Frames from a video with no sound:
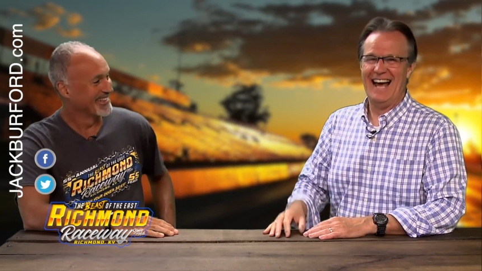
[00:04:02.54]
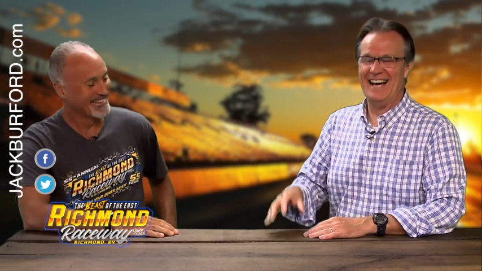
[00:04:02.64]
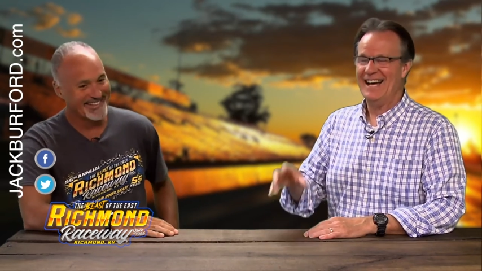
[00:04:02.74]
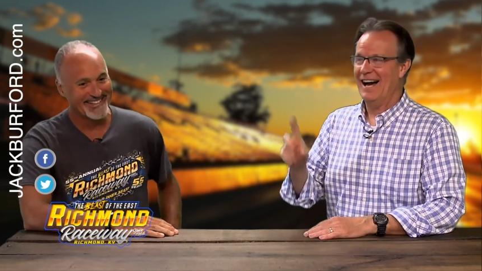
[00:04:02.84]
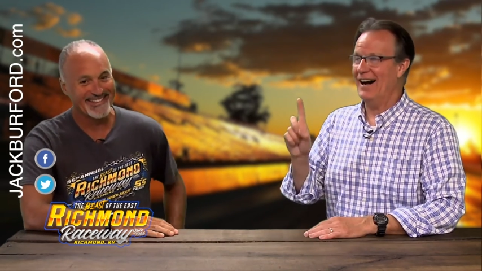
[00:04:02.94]

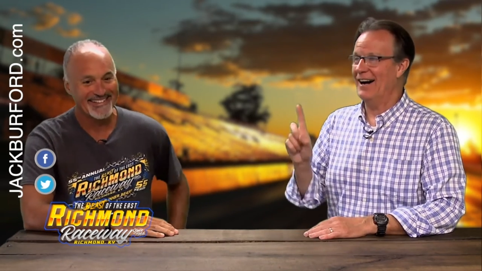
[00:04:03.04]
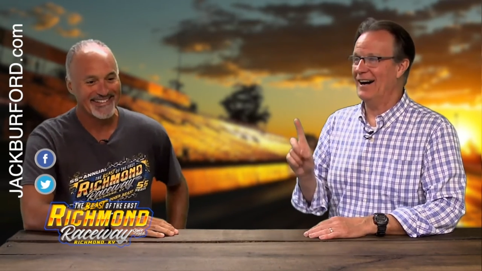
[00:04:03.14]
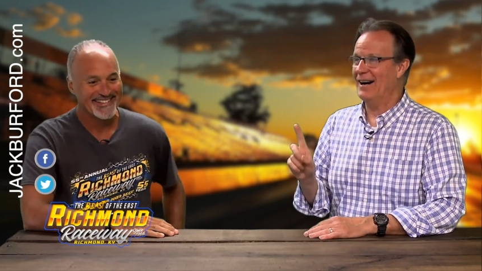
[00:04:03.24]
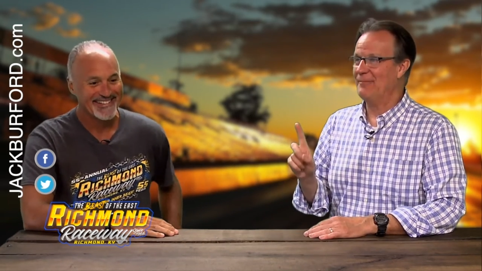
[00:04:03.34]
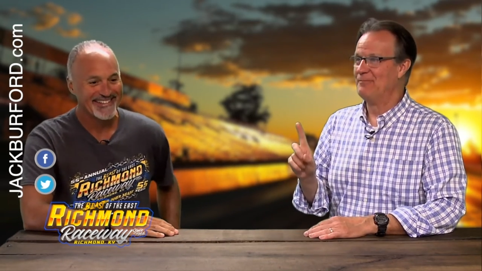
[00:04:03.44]
Speaker 1: hey,
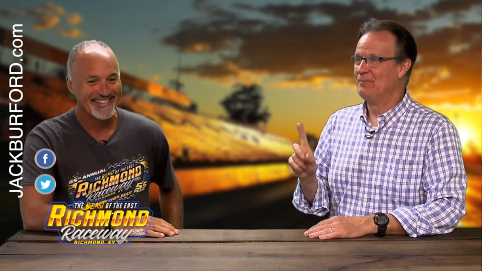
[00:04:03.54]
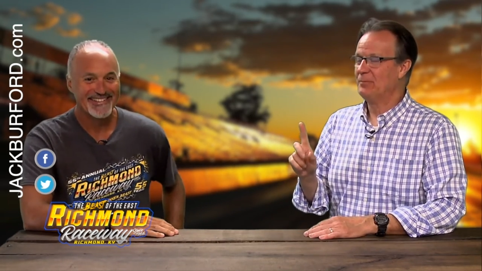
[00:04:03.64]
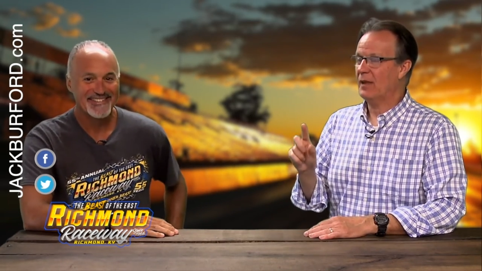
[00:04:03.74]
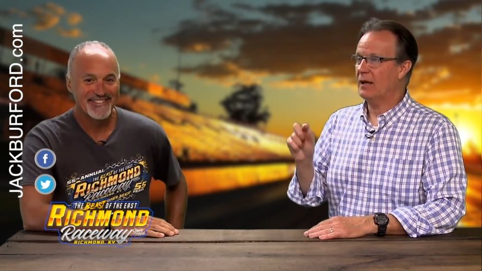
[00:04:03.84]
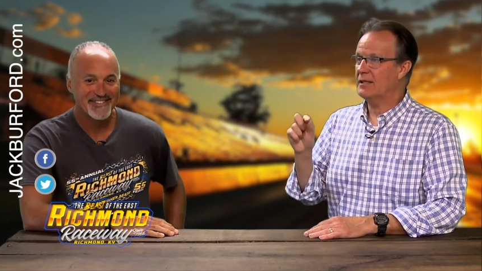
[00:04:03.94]
um,
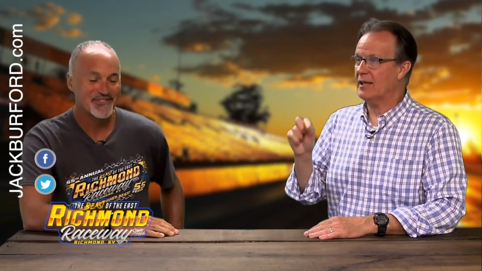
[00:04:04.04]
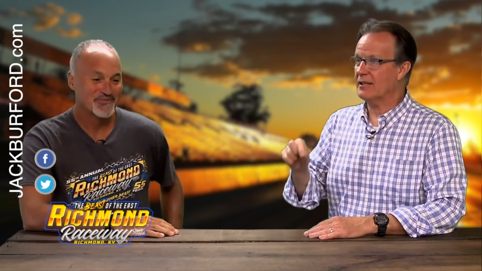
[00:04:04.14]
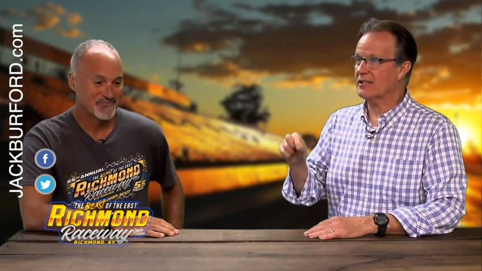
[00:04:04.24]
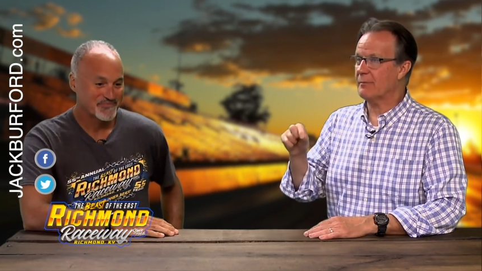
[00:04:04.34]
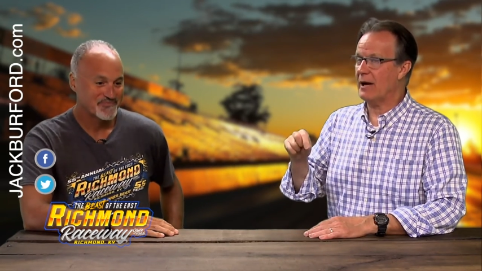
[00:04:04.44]
tell
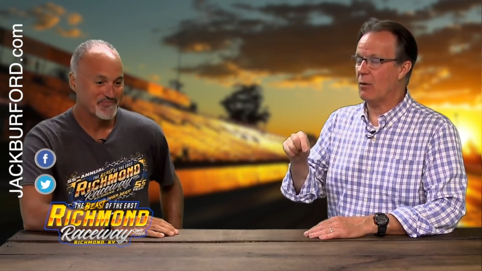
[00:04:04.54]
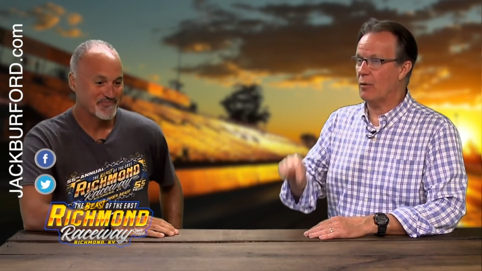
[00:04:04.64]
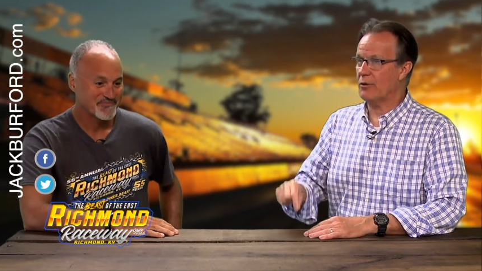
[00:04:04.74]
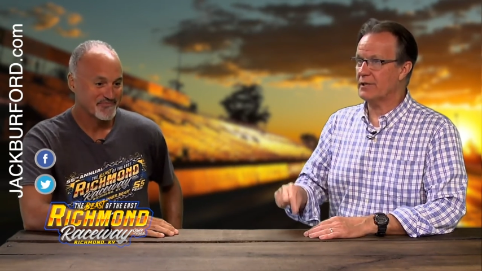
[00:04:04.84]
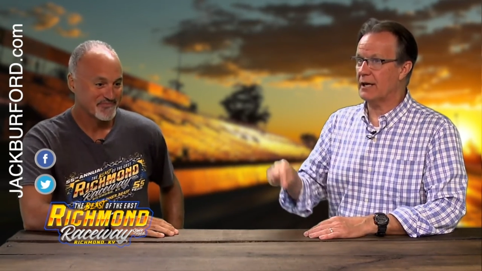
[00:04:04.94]
us about
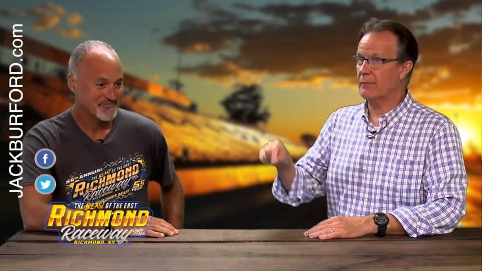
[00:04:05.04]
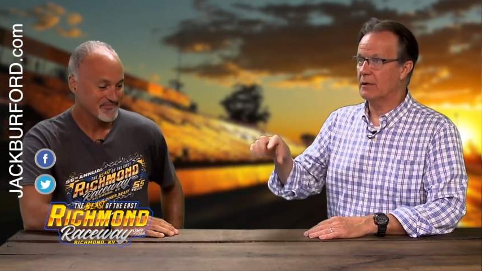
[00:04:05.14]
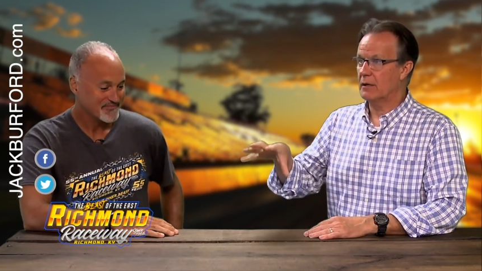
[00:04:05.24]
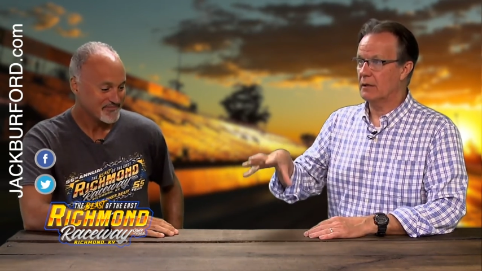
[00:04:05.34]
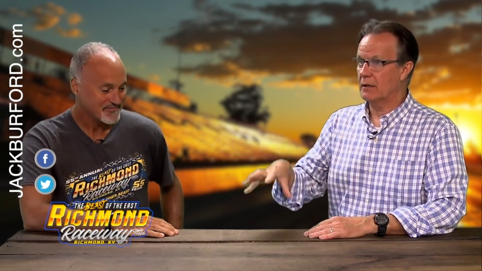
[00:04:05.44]
one more
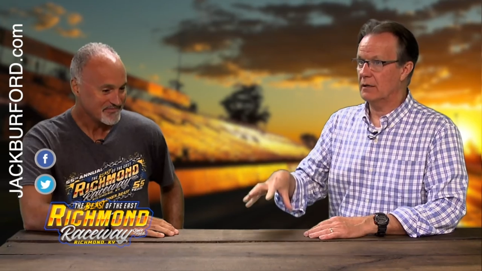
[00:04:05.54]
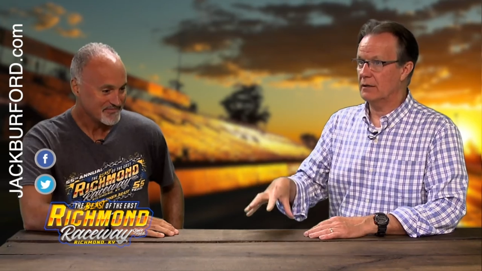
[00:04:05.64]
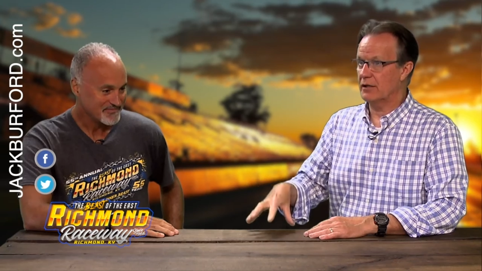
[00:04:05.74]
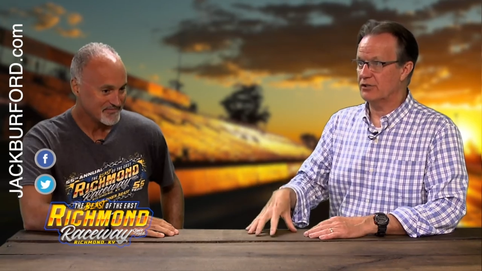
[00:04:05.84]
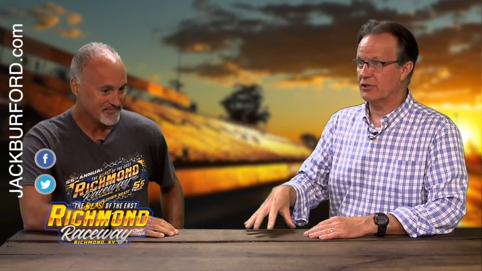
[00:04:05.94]
time
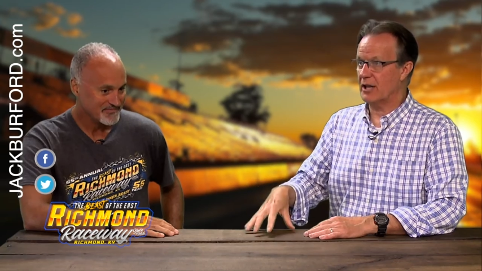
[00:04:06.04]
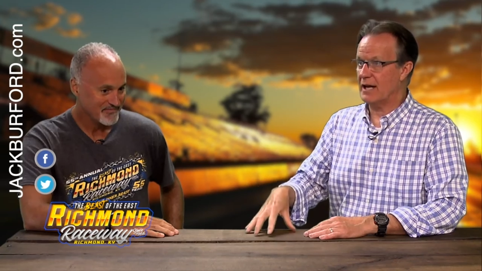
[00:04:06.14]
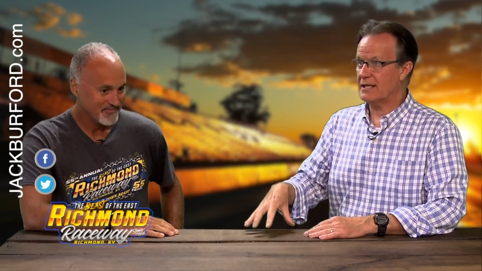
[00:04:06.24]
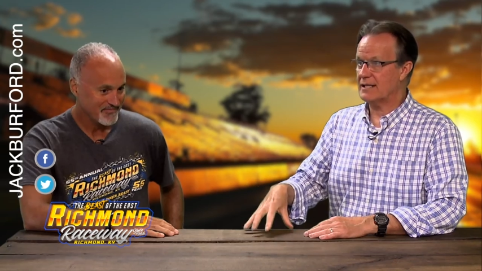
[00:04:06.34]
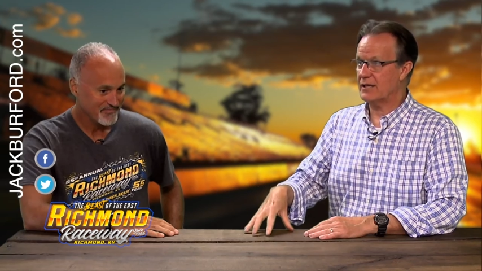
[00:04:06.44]
the
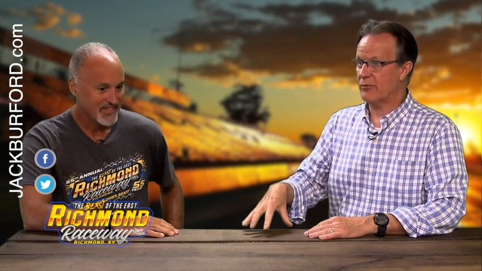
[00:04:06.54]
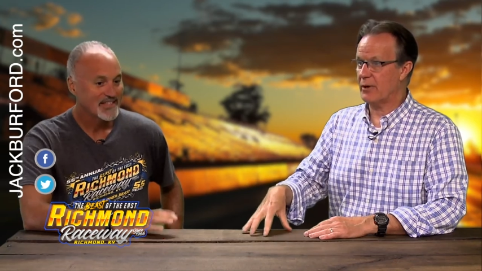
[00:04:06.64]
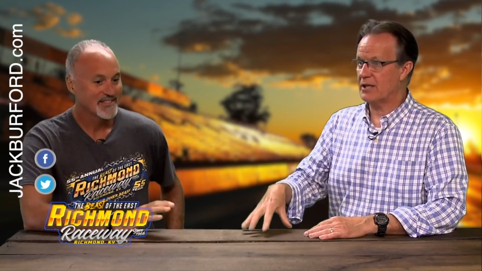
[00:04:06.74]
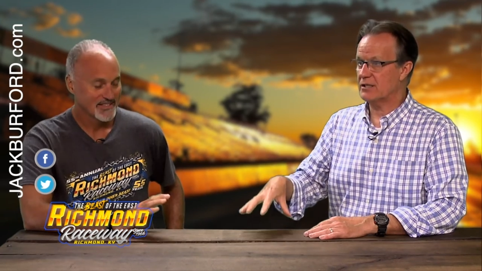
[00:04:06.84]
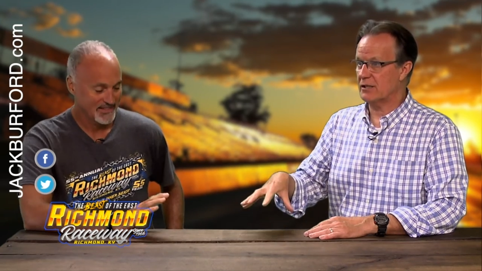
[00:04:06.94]
July 10th
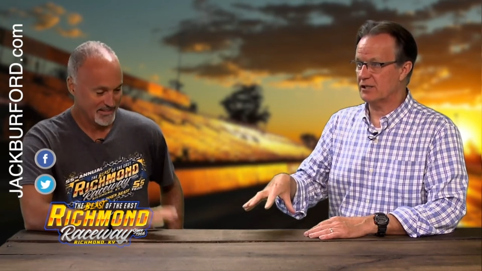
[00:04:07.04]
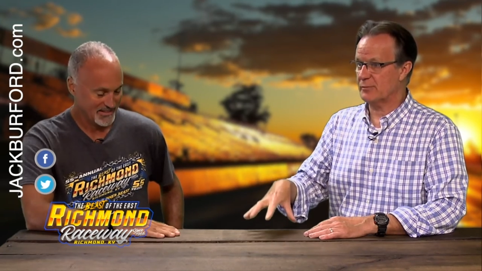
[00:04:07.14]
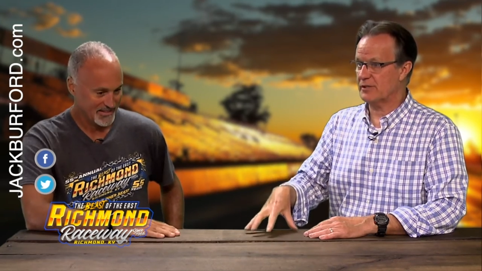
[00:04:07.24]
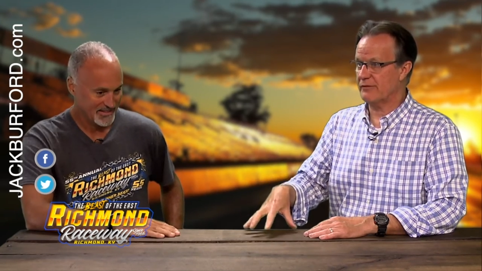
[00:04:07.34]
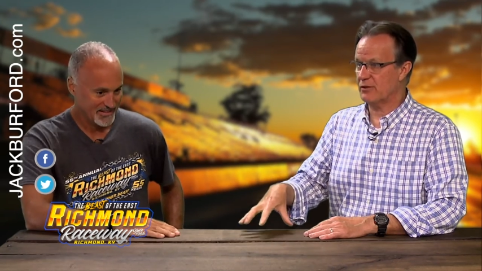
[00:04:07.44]
race, the
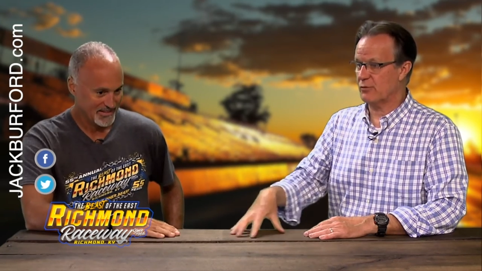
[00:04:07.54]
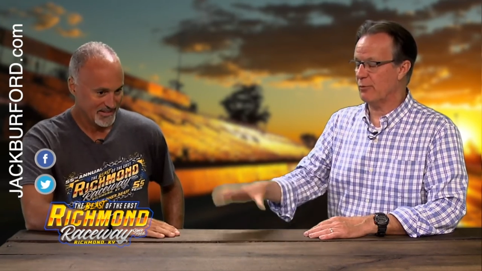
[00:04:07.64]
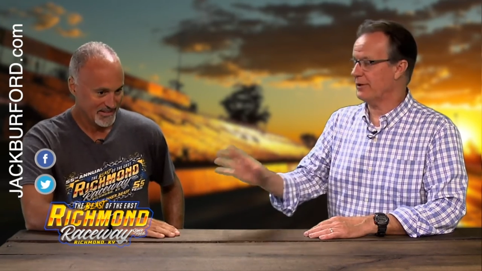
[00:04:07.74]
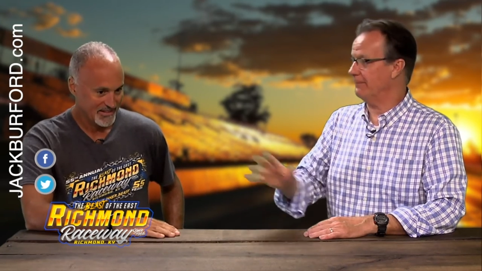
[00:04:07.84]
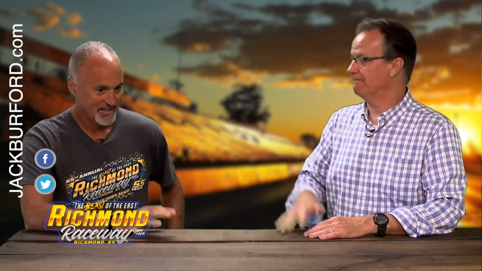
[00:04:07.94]
specifics one more time.